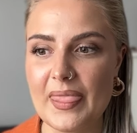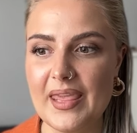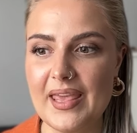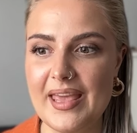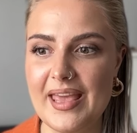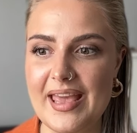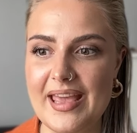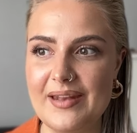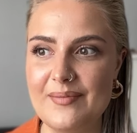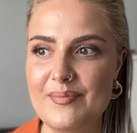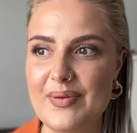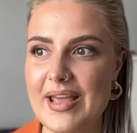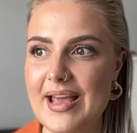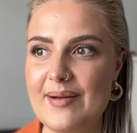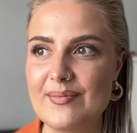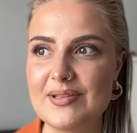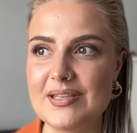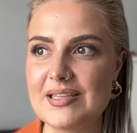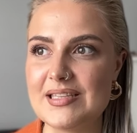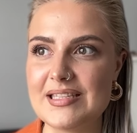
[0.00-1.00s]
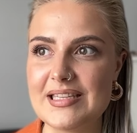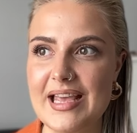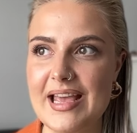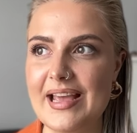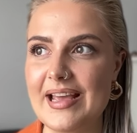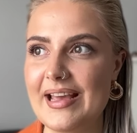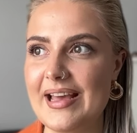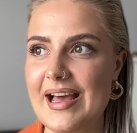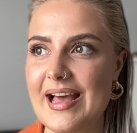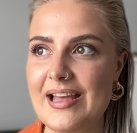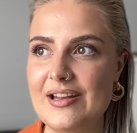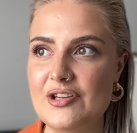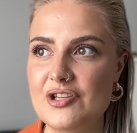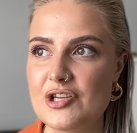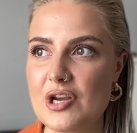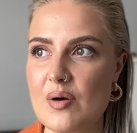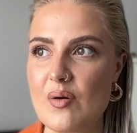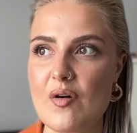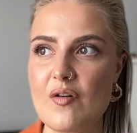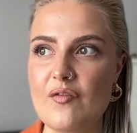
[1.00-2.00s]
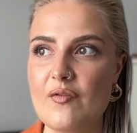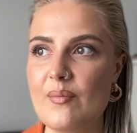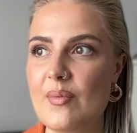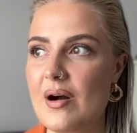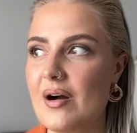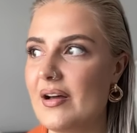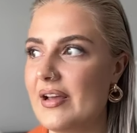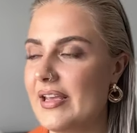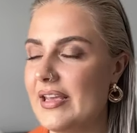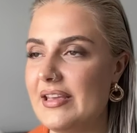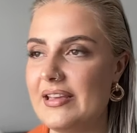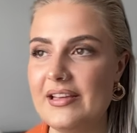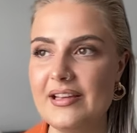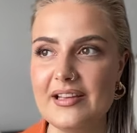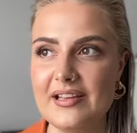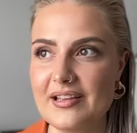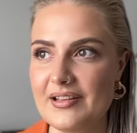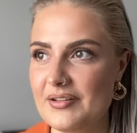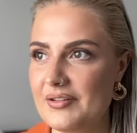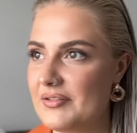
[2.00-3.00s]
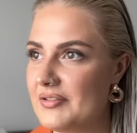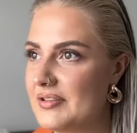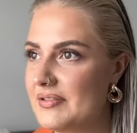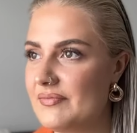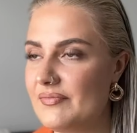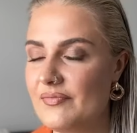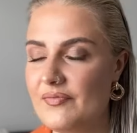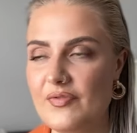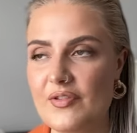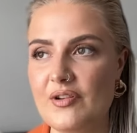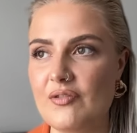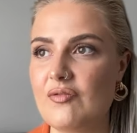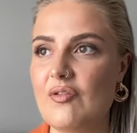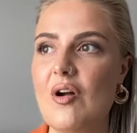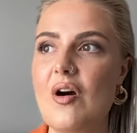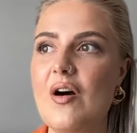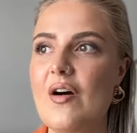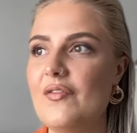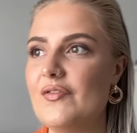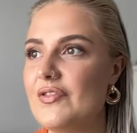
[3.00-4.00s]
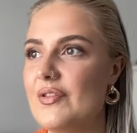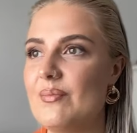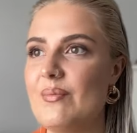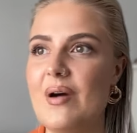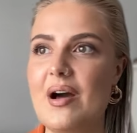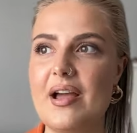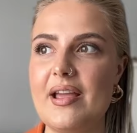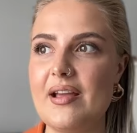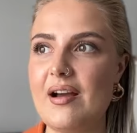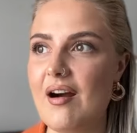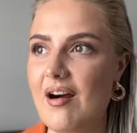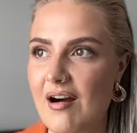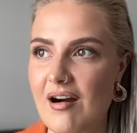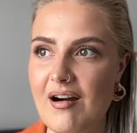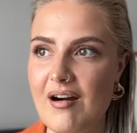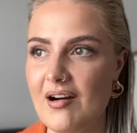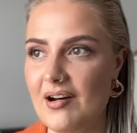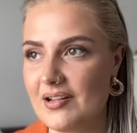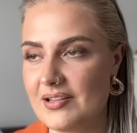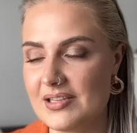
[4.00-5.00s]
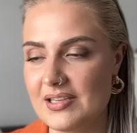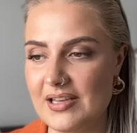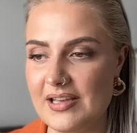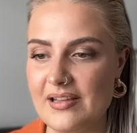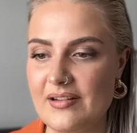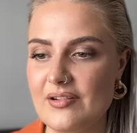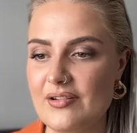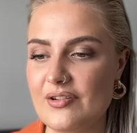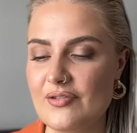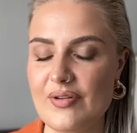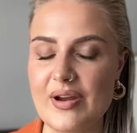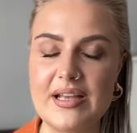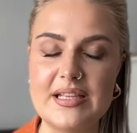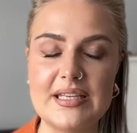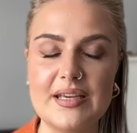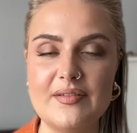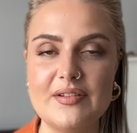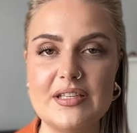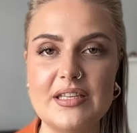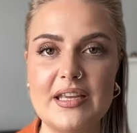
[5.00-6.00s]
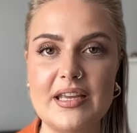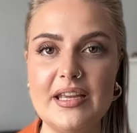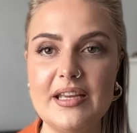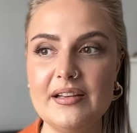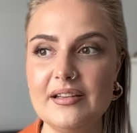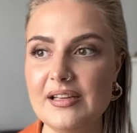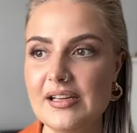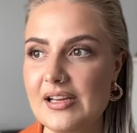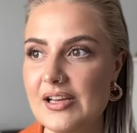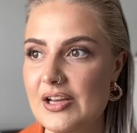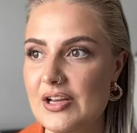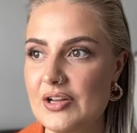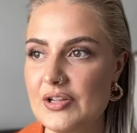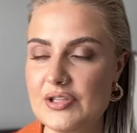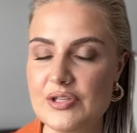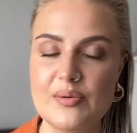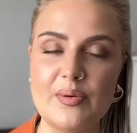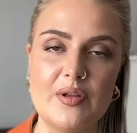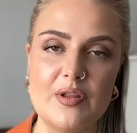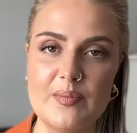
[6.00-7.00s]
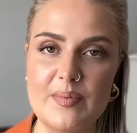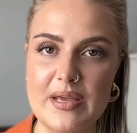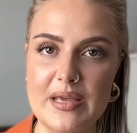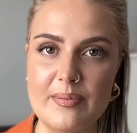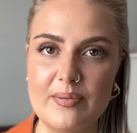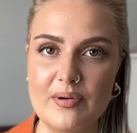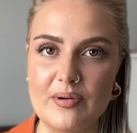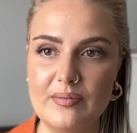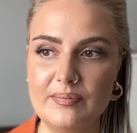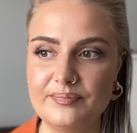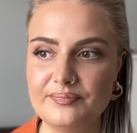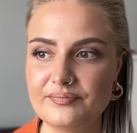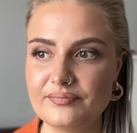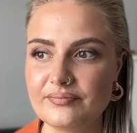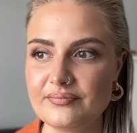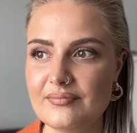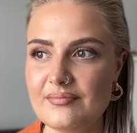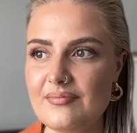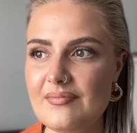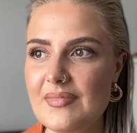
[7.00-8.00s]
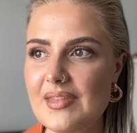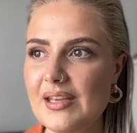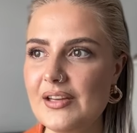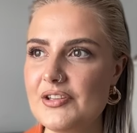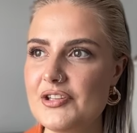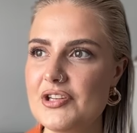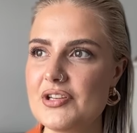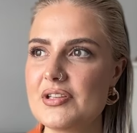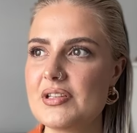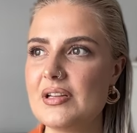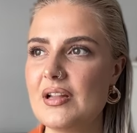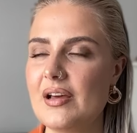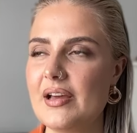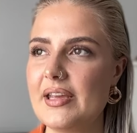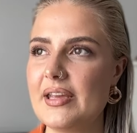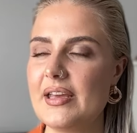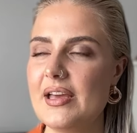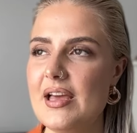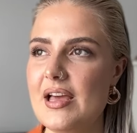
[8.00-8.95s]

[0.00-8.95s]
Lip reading: in being able to sing and show off my craft and my art and creativity to other people. Just like